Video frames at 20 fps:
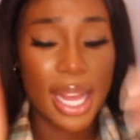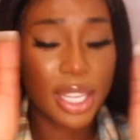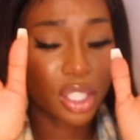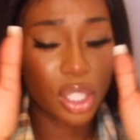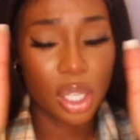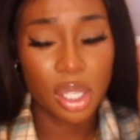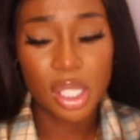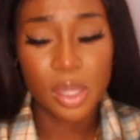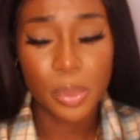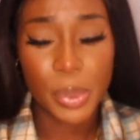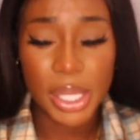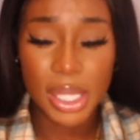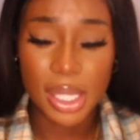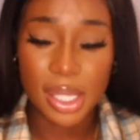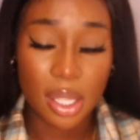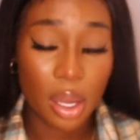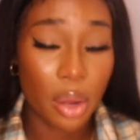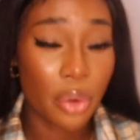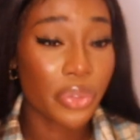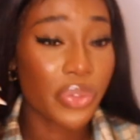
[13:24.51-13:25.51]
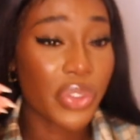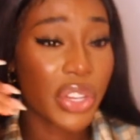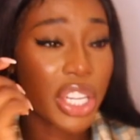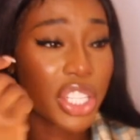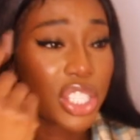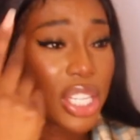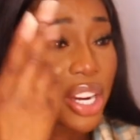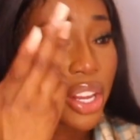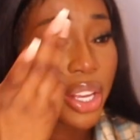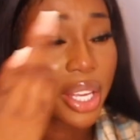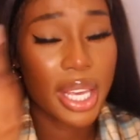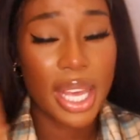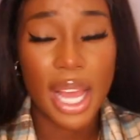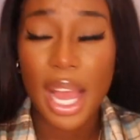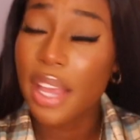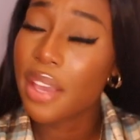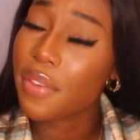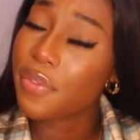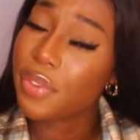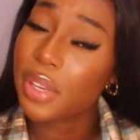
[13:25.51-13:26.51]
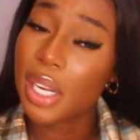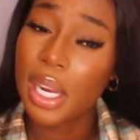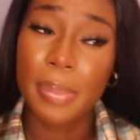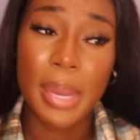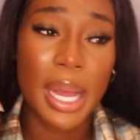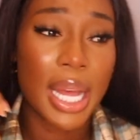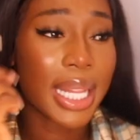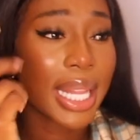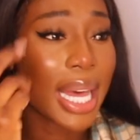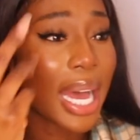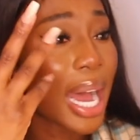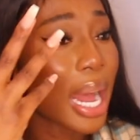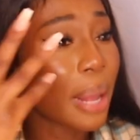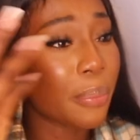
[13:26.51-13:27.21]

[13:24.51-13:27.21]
Adriana's being selfish. I don't care how you feel about that.